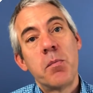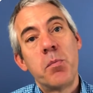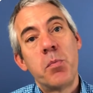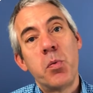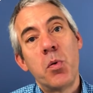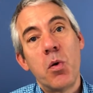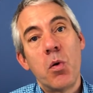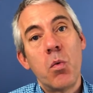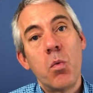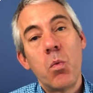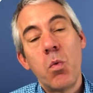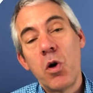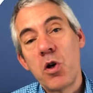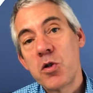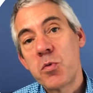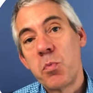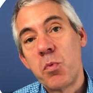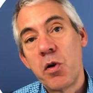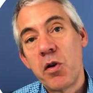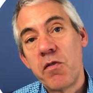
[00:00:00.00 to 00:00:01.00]
But
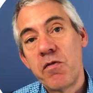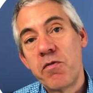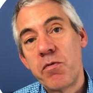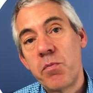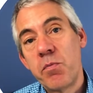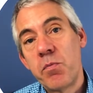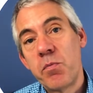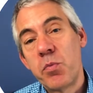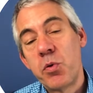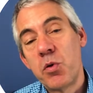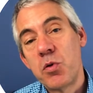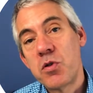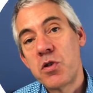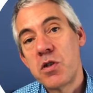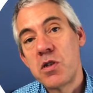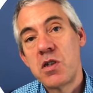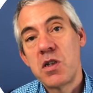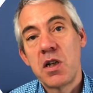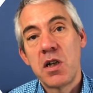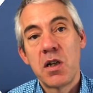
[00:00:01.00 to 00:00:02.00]
what's more
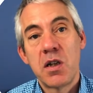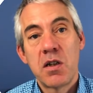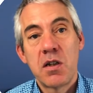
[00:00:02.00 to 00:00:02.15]
important to you?